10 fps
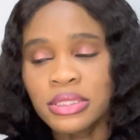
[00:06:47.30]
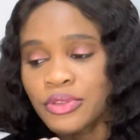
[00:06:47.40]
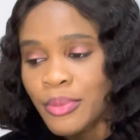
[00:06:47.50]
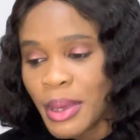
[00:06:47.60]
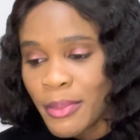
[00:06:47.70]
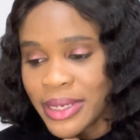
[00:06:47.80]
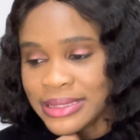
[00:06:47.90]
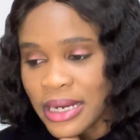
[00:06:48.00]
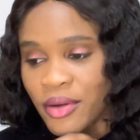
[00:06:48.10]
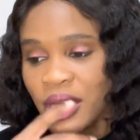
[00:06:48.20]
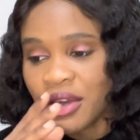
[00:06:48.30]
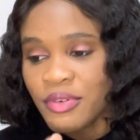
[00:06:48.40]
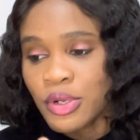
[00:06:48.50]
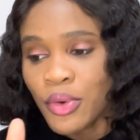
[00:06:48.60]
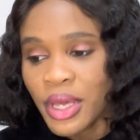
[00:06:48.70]
remember is that
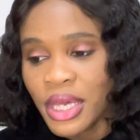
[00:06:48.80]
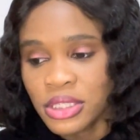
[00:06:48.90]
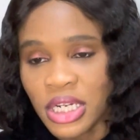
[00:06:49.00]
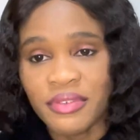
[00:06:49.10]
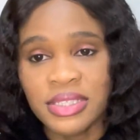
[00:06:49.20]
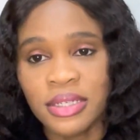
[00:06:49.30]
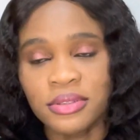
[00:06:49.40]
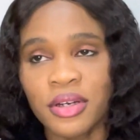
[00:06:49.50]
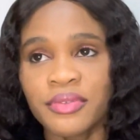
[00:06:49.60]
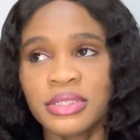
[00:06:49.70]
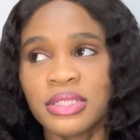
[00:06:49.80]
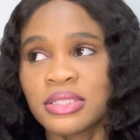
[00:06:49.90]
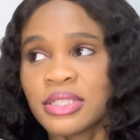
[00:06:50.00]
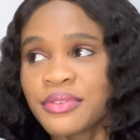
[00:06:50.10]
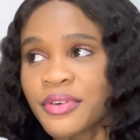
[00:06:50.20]
every location, every tax office is
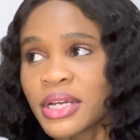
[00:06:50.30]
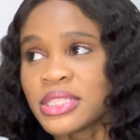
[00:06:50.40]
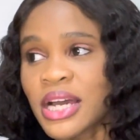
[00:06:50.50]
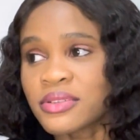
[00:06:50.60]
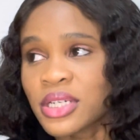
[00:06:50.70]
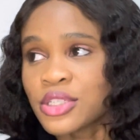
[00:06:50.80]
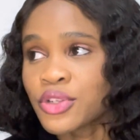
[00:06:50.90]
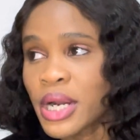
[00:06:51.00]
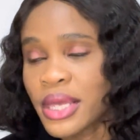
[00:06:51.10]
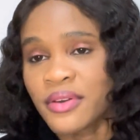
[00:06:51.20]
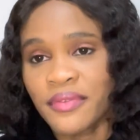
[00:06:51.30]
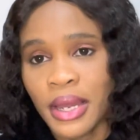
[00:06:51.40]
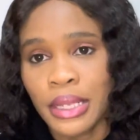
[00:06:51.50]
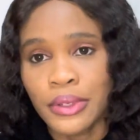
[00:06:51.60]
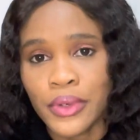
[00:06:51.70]
different. You have to ensure that you
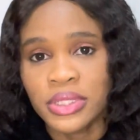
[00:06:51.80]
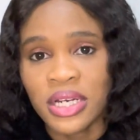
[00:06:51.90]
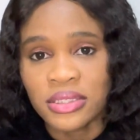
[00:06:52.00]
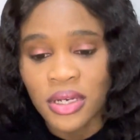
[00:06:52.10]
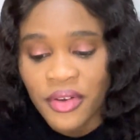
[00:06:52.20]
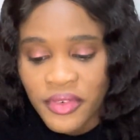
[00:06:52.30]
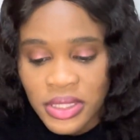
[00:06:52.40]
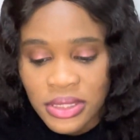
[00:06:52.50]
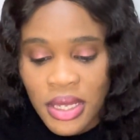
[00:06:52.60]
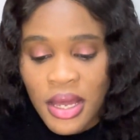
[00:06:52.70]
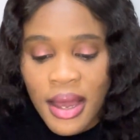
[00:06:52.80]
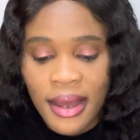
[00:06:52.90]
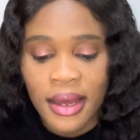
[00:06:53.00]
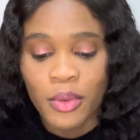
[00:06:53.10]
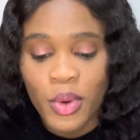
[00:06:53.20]
find your tax office,
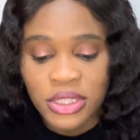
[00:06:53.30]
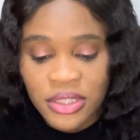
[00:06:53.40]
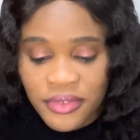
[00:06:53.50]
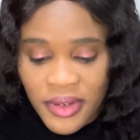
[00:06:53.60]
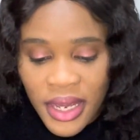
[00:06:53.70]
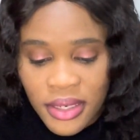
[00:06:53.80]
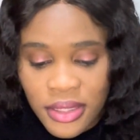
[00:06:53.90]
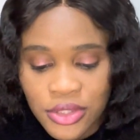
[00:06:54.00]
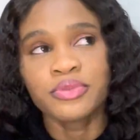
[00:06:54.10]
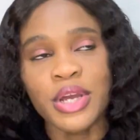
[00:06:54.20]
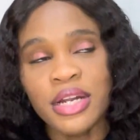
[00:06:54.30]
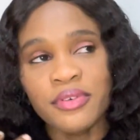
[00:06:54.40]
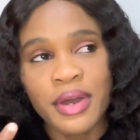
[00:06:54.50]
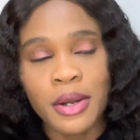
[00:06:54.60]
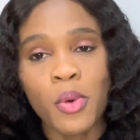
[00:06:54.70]
and once you find it, just try to
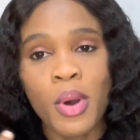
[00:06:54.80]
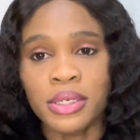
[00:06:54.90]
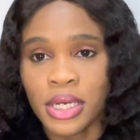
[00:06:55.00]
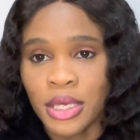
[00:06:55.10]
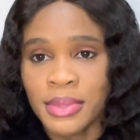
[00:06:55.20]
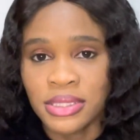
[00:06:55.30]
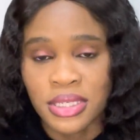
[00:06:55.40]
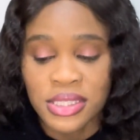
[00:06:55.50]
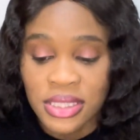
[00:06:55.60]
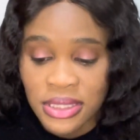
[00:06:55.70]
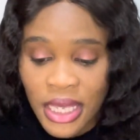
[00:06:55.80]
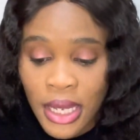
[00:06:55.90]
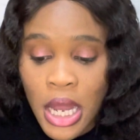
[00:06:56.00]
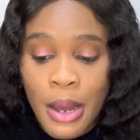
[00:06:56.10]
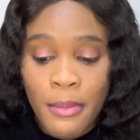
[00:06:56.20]
find out what documents you need to
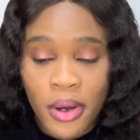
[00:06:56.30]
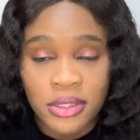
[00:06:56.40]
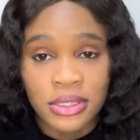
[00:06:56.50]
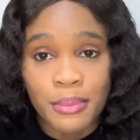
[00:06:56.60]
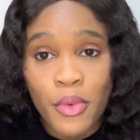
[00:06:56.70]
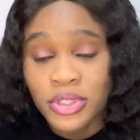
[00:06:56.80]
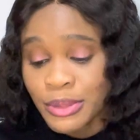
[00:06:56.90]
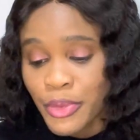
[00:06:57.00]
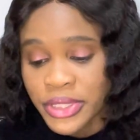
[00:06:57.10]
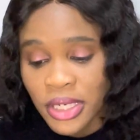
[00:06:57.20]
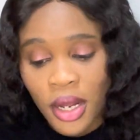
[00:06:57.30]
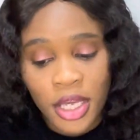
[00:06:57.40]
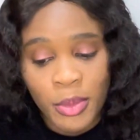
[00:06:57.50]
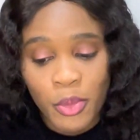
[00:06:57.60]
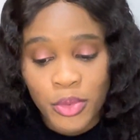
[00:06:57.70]
take. But the most important
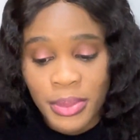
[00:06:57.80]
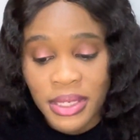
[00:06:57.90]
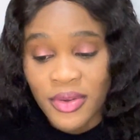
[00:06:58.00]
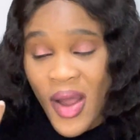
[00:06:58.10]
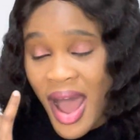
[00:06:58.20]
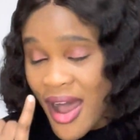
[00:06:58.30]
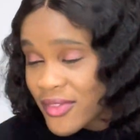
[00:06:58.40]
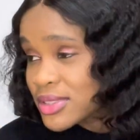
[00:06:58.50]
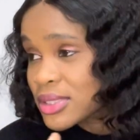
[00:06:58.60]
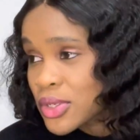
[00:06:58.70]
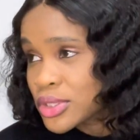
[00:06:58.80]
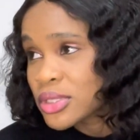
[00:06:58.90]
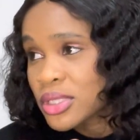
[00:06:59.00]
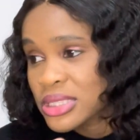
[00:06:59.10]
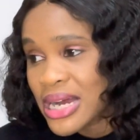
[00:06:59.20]
document would be, you have to go
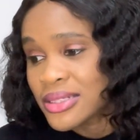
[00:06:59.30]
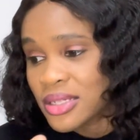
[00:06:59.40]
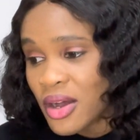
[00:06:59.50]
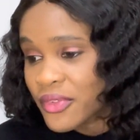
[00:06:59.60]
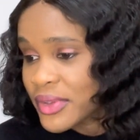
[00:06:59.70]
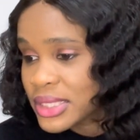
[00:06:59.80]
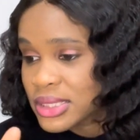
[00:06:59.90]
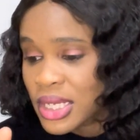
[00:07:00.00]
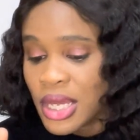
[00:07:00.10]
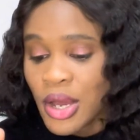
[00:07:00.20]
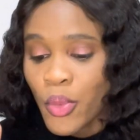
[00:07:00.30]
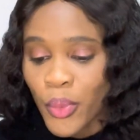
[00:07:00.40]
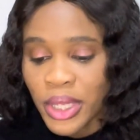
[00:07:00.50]
to the tax office with